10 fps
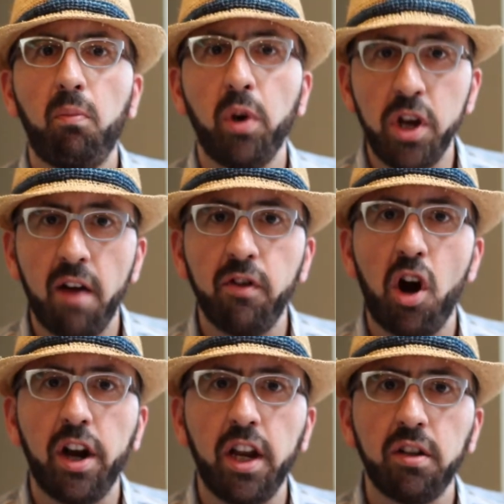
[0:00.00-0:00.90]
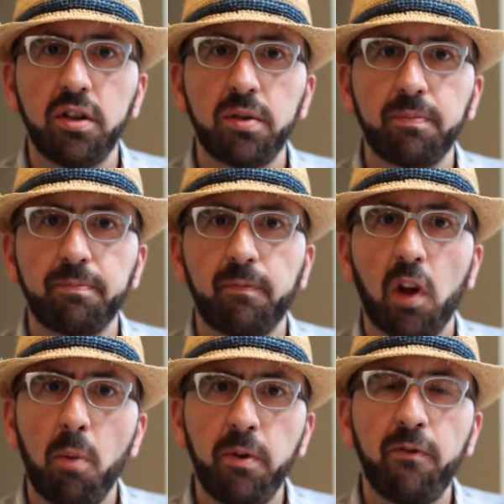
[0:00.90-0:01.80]
when you have an audience.
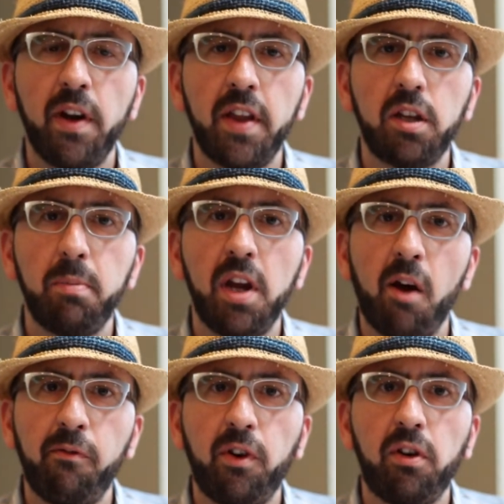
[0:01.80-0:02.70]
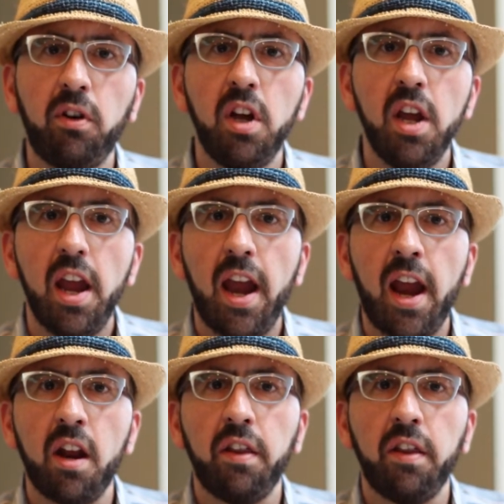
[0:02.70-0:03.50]
Hope you find that to be helpful, and